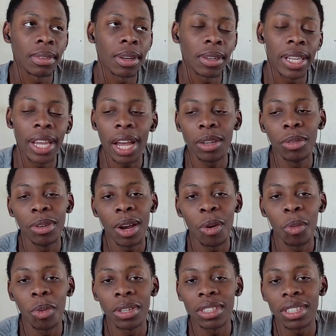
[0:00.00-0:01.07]
Okay, I do
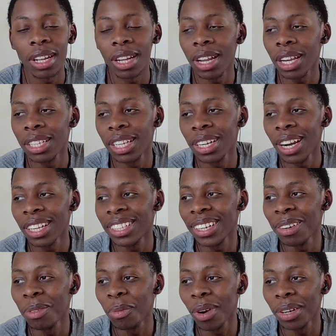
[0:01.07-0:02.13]
not wish I, I, didn't I
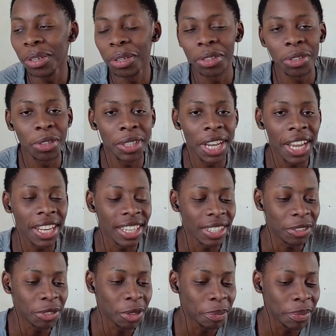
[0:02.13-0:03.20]
didn't want her to
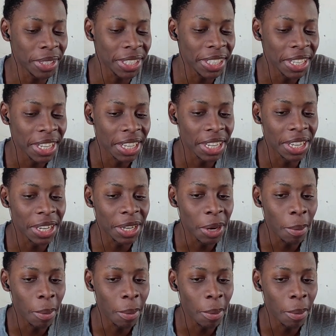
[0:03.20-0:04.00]
get show me uh